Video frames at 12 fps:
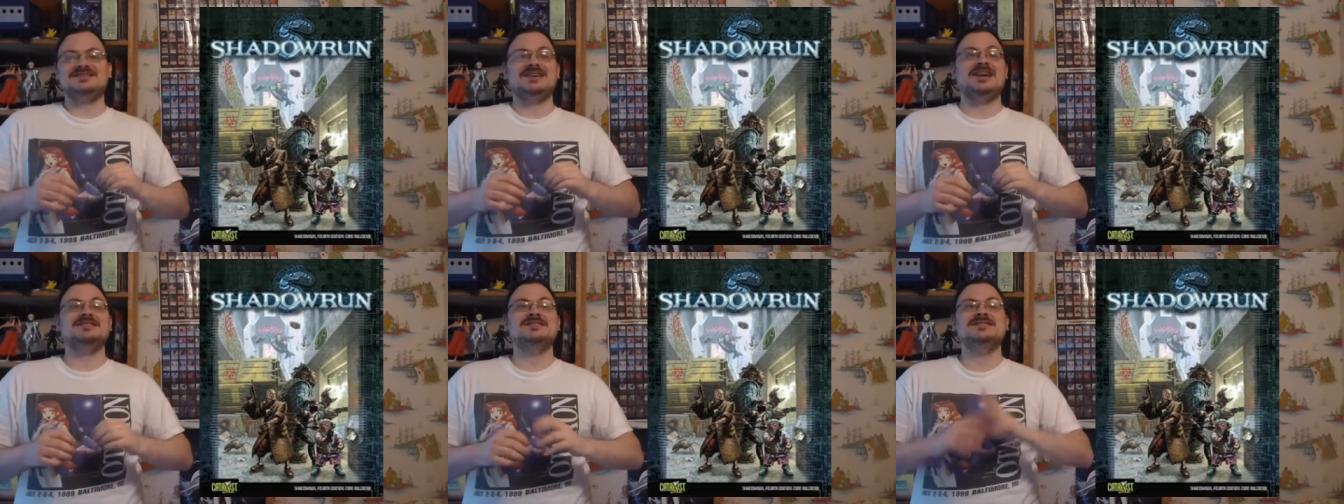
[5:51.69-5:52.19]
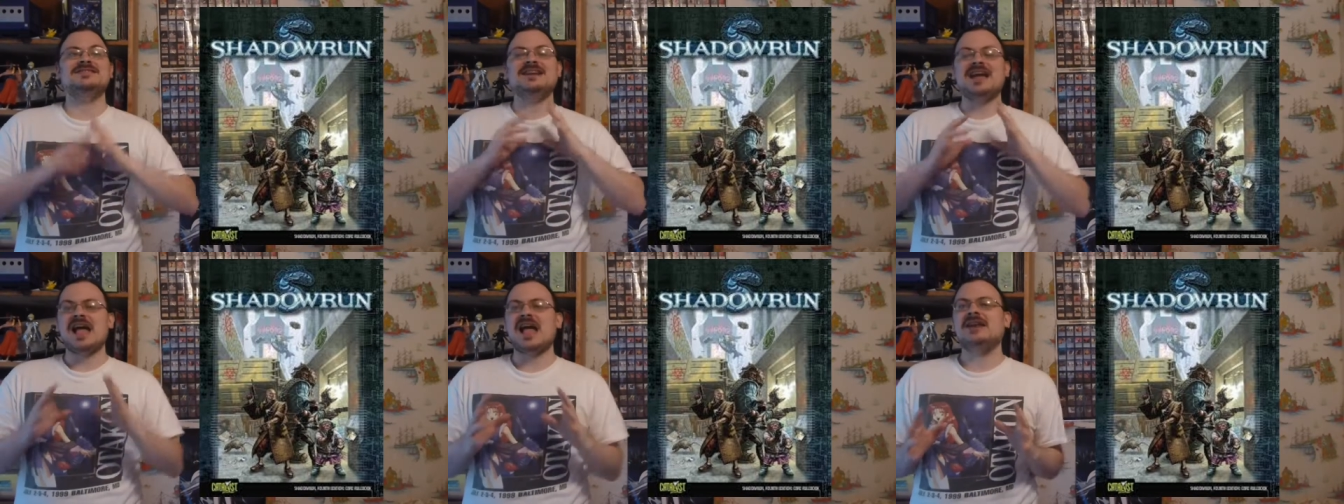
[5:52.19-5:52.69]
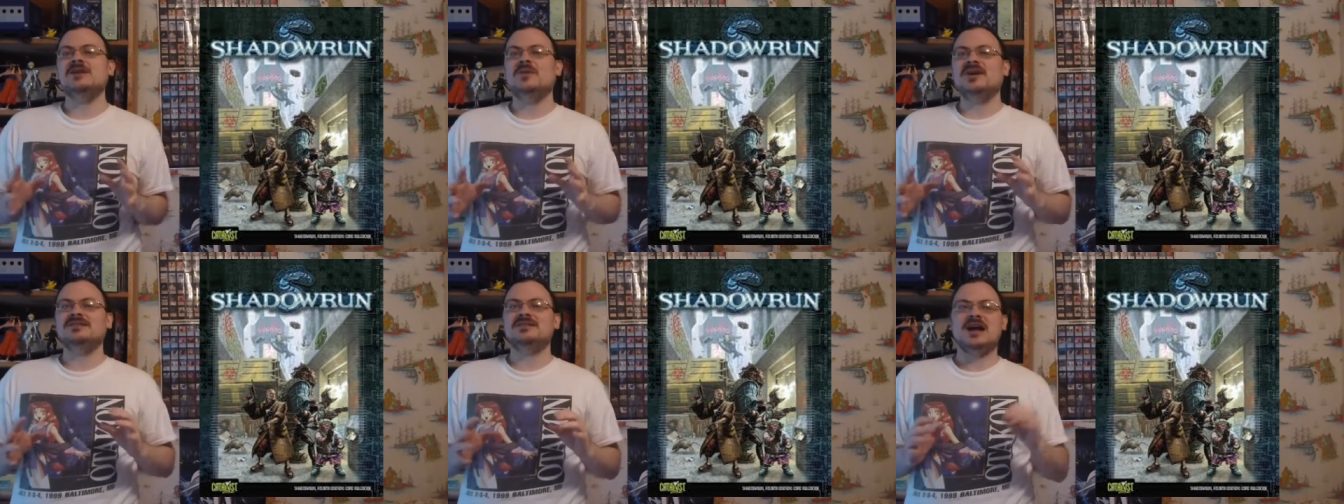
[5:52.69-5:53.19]
They can see
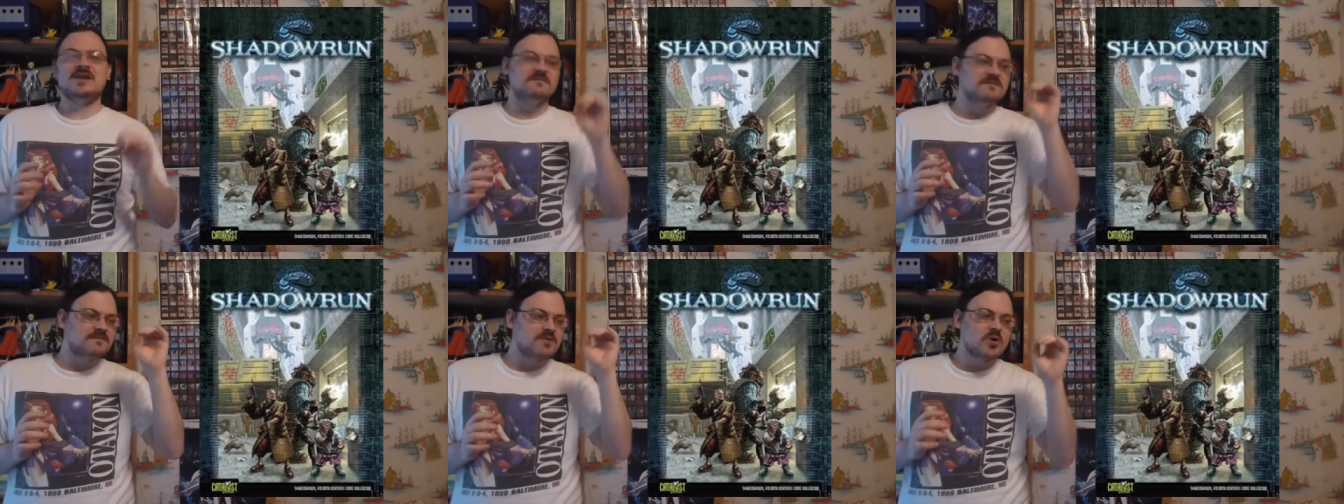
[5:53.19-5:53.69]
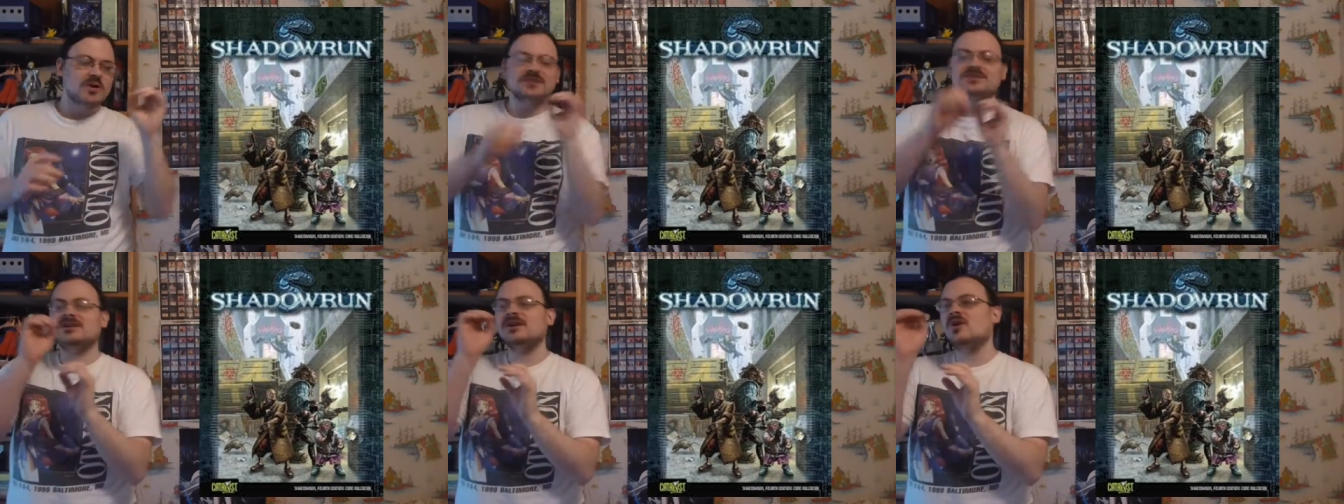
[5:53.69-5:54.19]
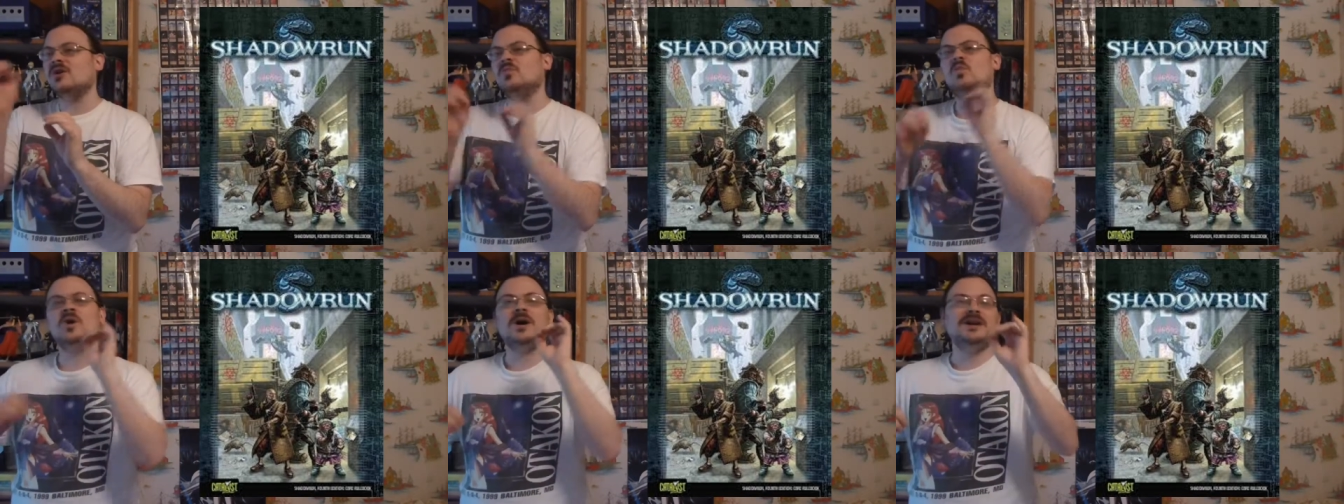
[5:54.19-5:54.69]
anywhere at a time, focusing
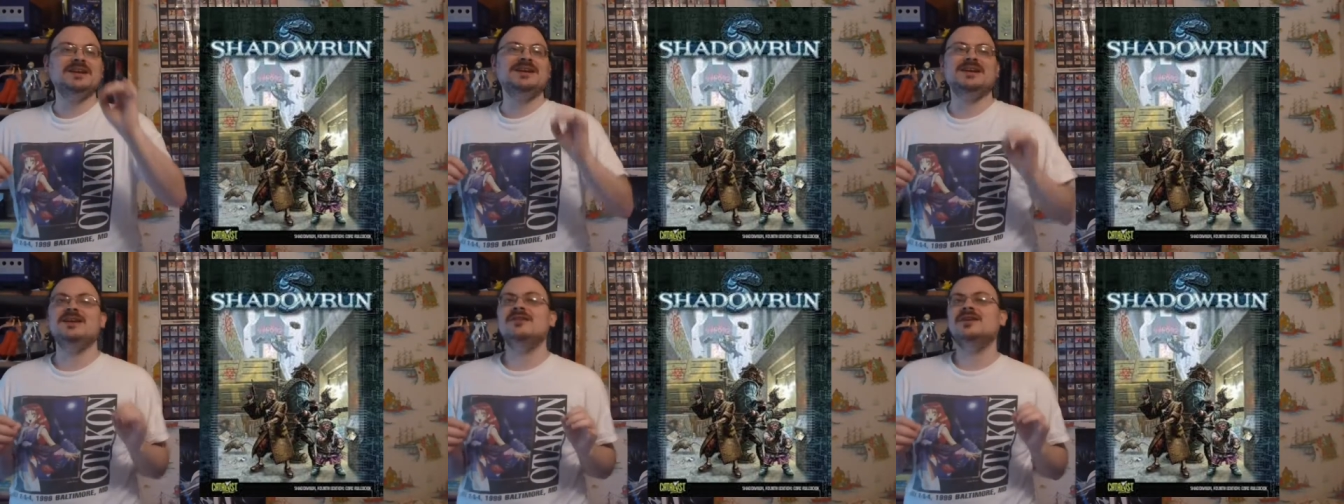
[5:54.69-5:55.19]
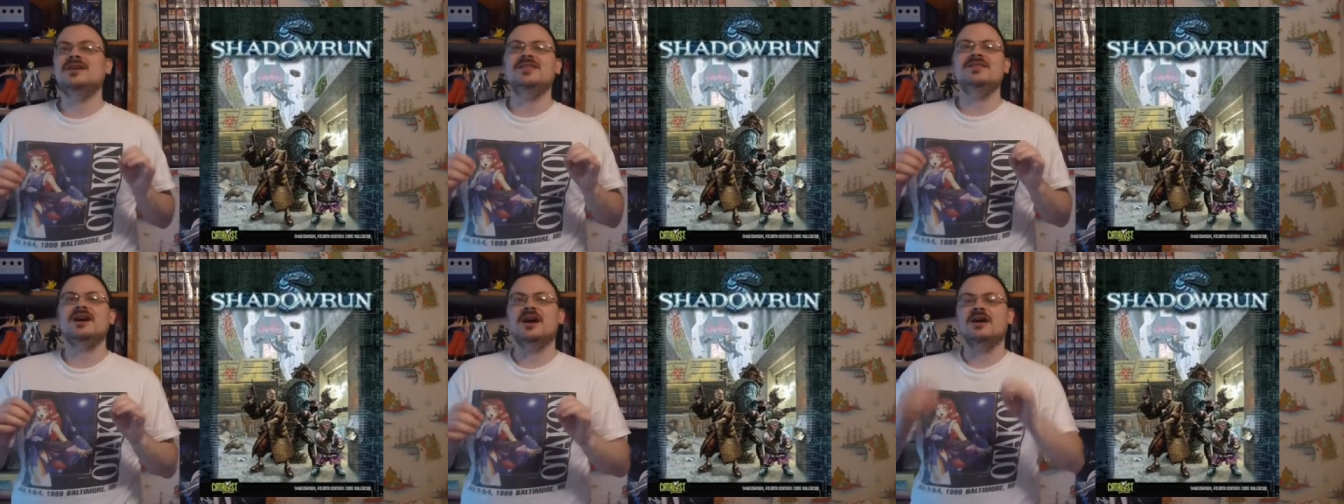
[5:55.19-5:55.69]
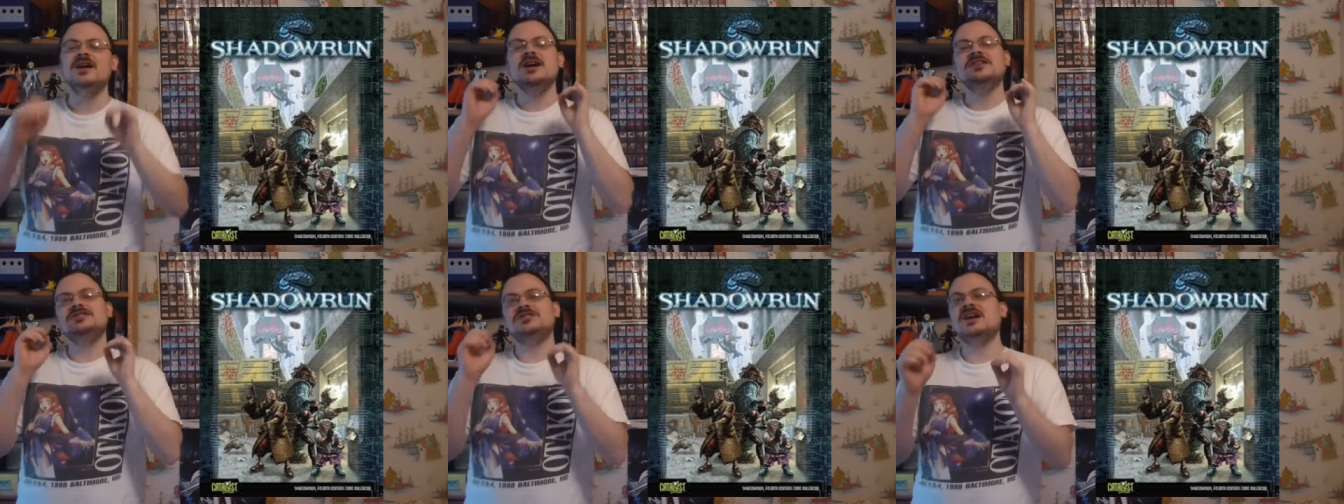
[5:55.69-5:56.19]
on one here and there,
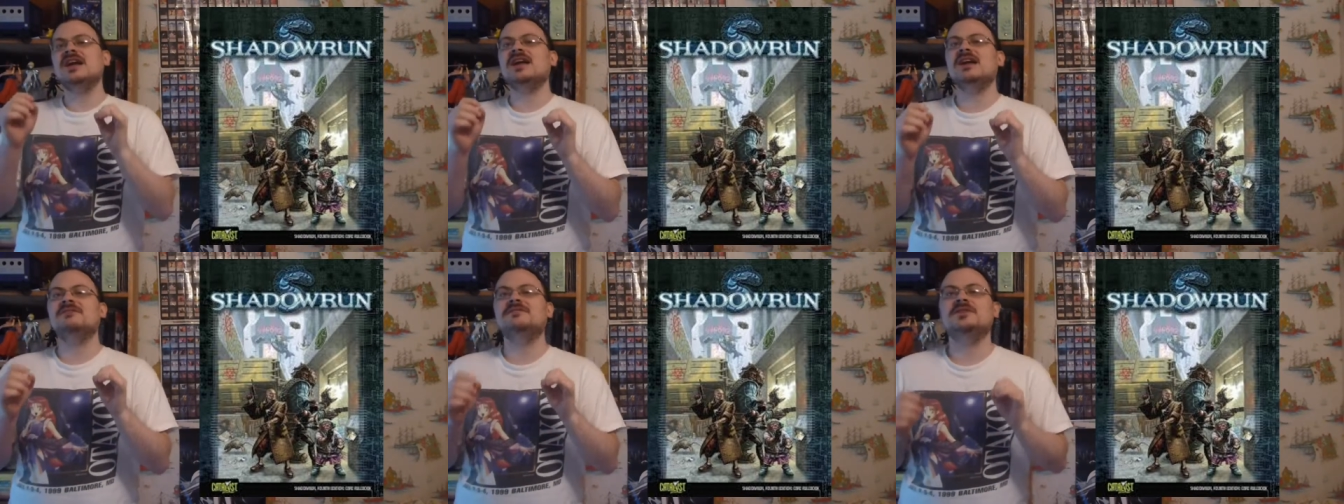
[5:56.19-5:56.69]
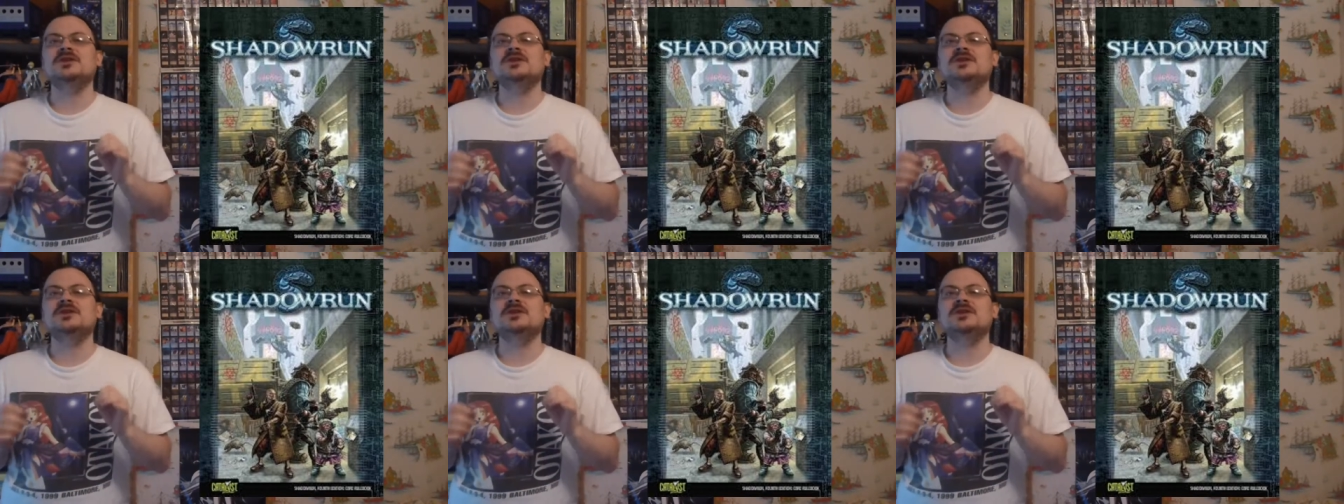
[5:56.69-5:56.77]
checking for